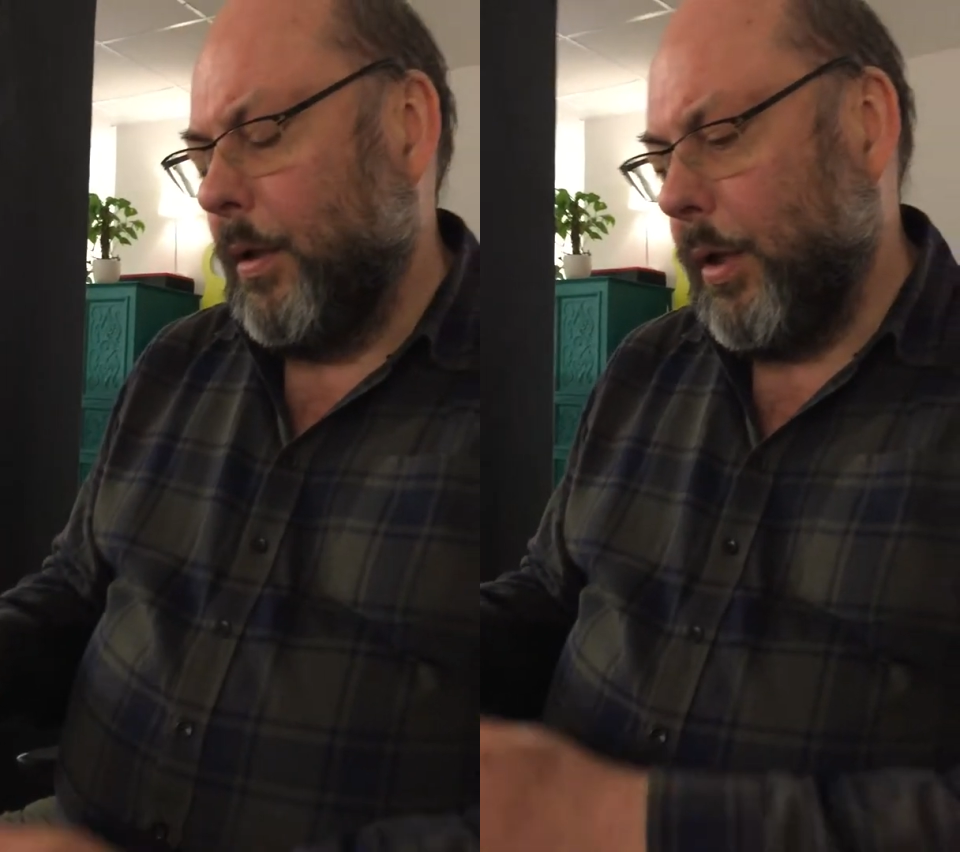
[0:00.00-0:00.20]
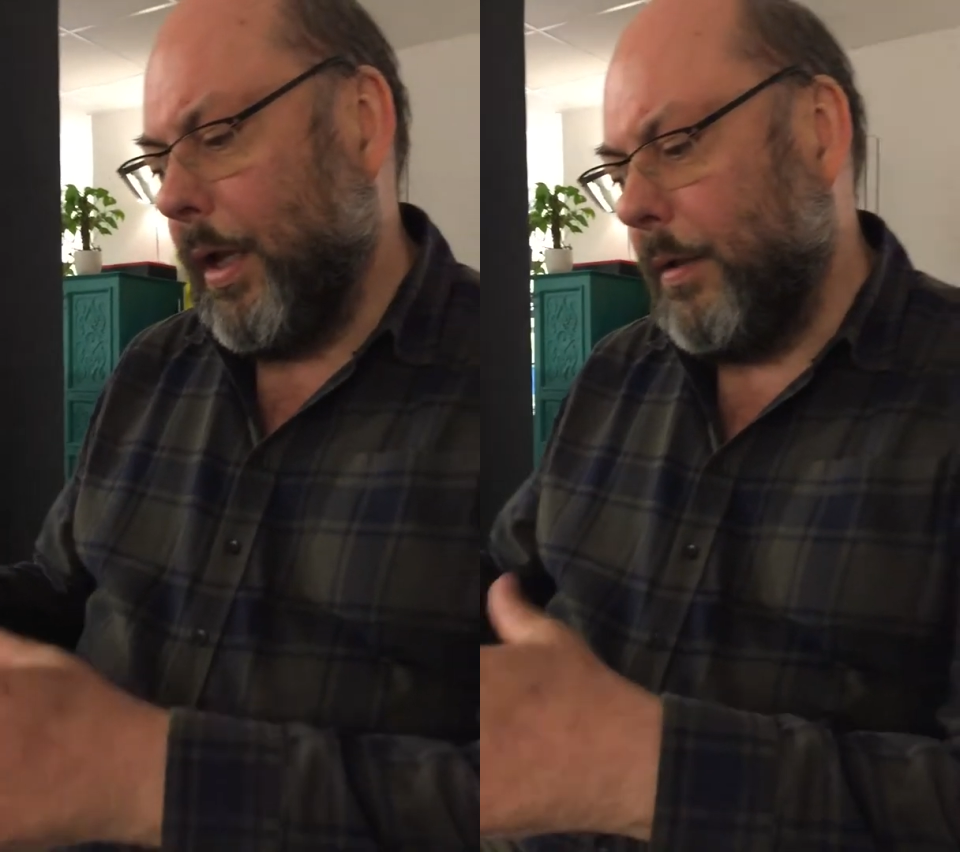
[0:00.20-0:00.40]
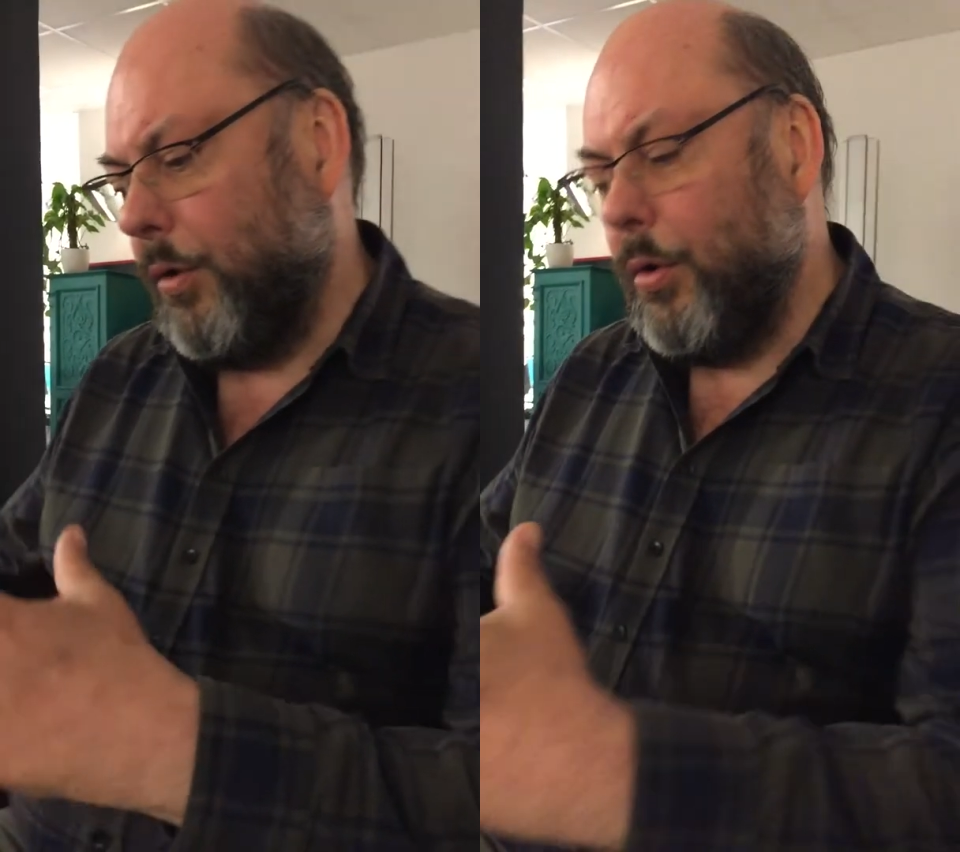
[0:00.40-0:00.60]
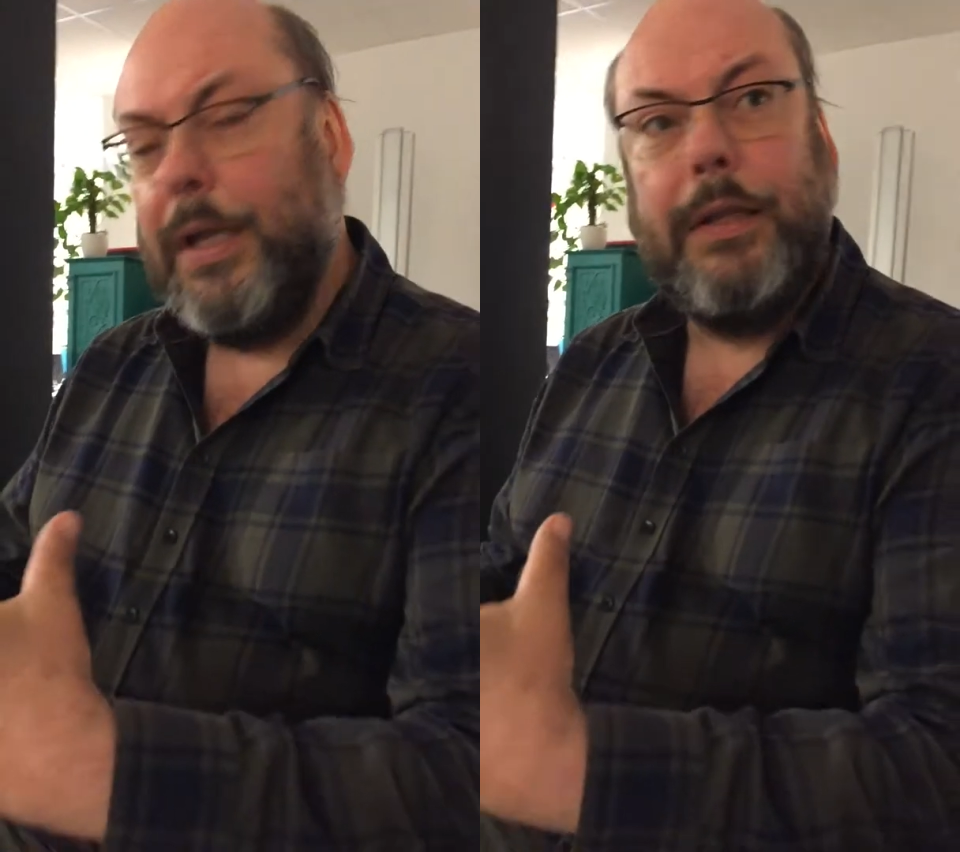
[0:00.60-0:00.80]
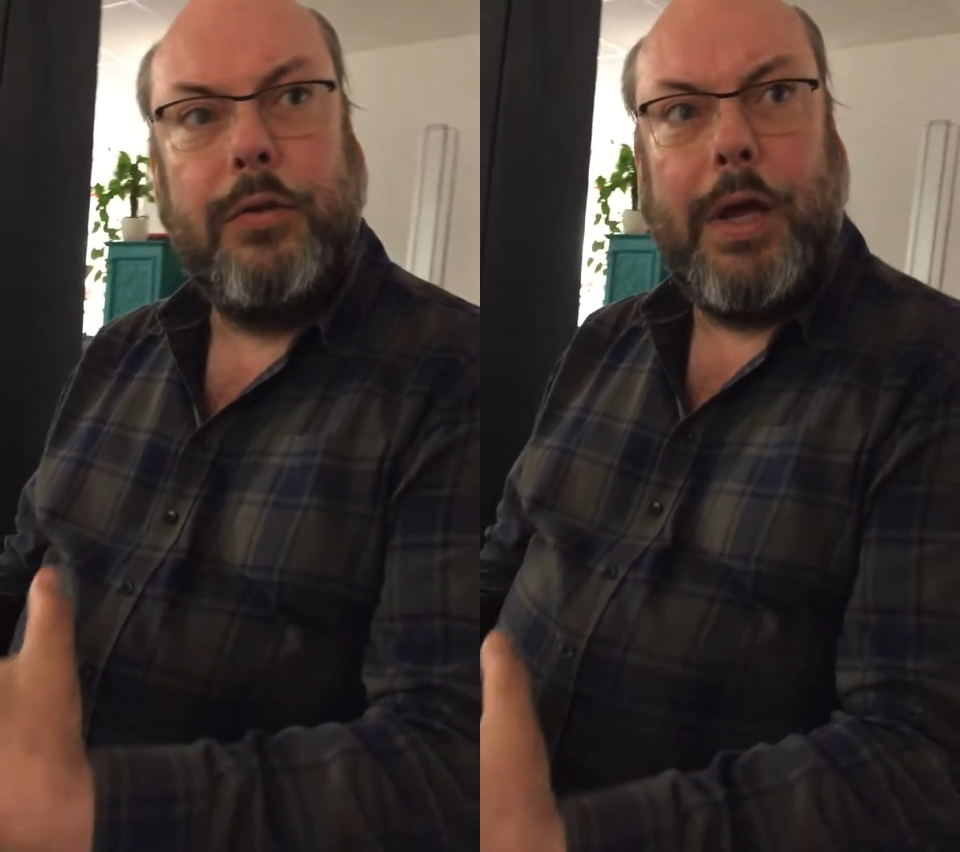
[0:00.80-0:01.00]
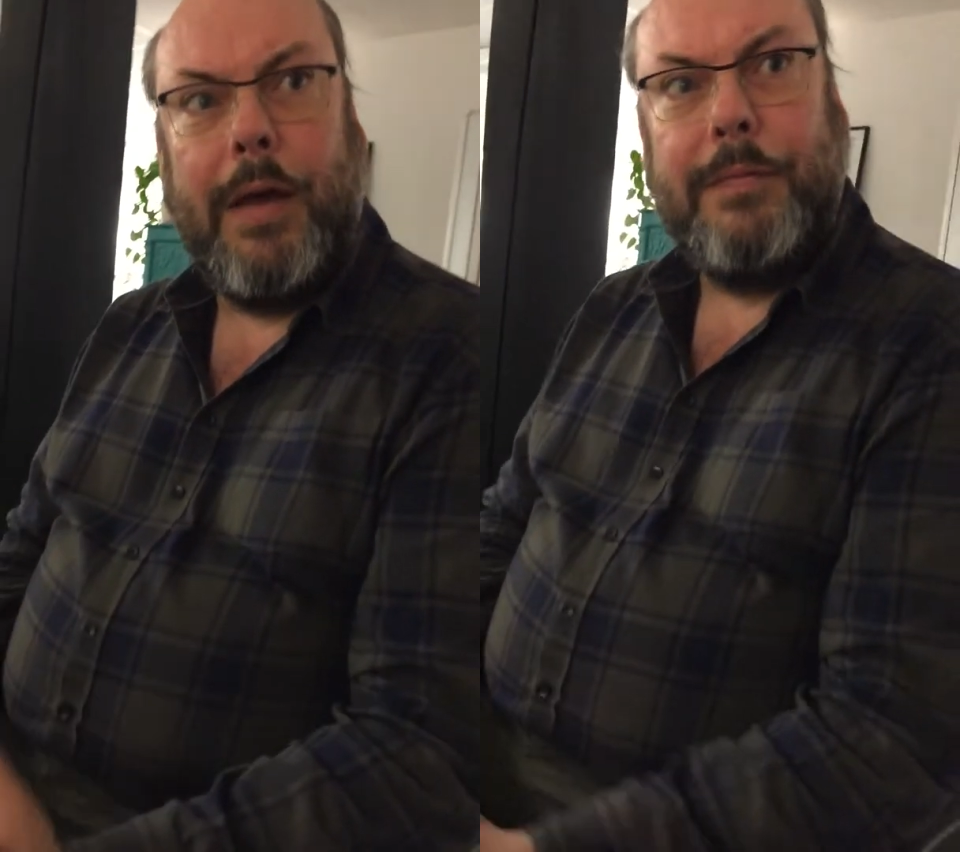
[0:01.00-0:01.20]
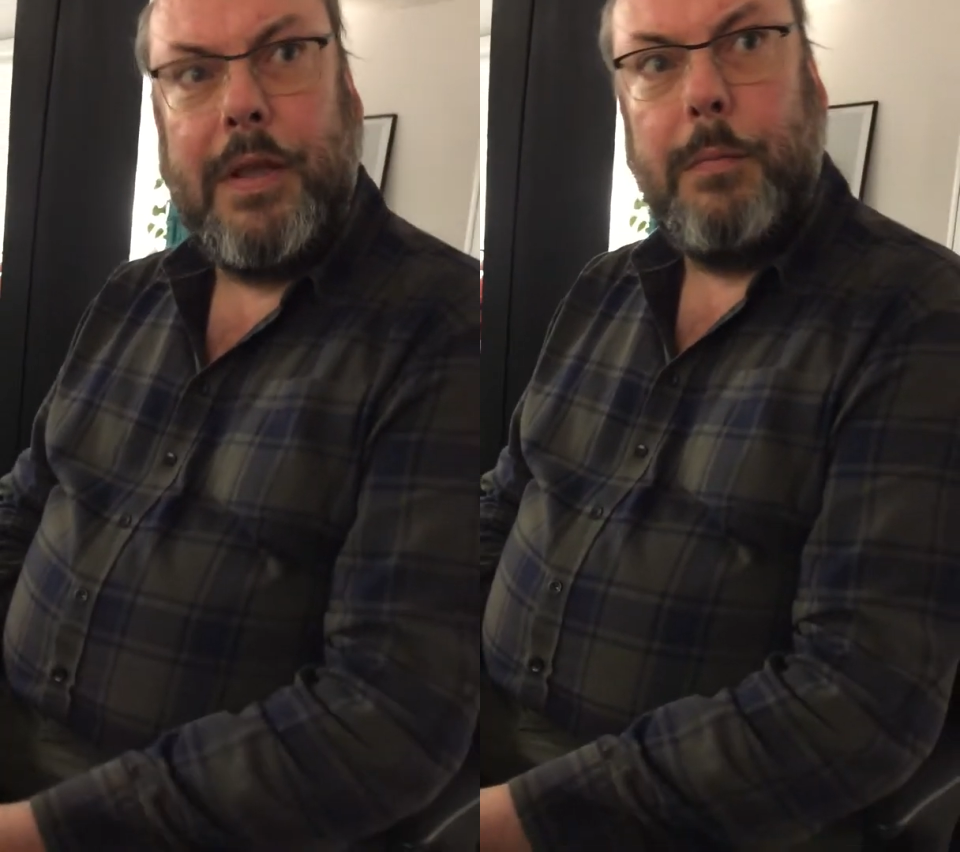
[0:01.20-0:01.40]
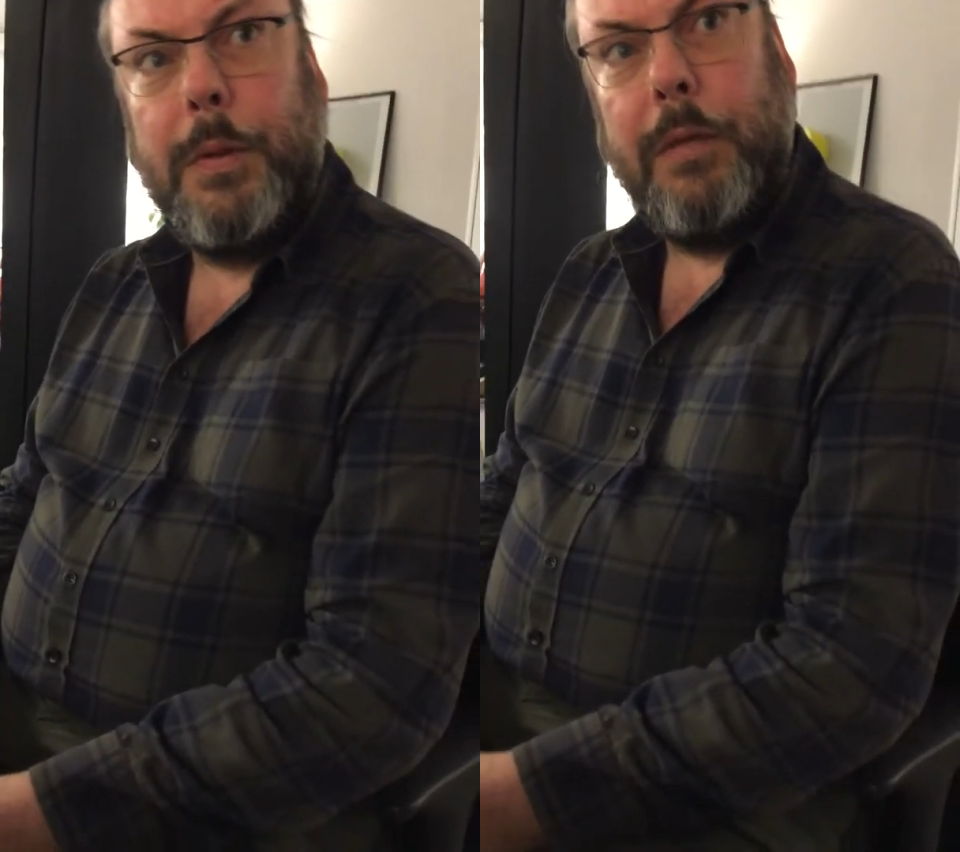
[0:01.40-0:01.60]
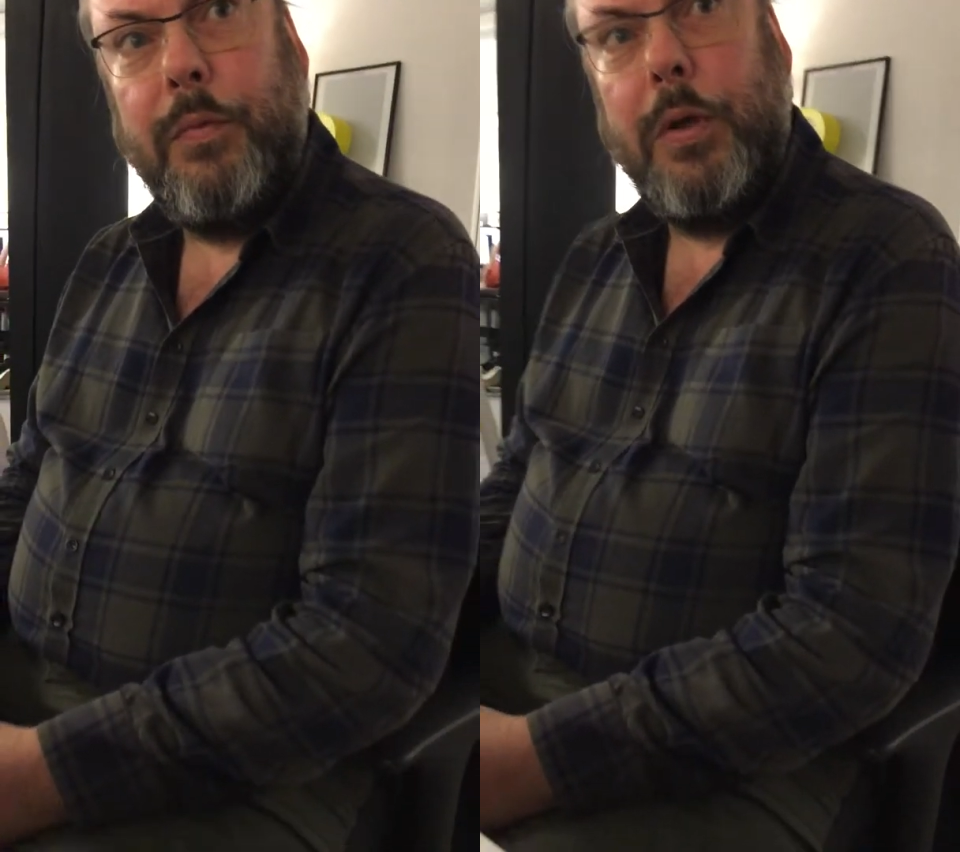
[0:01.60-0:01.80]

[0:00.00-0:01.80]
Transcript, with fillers: you, ha- you need to have something Yeah.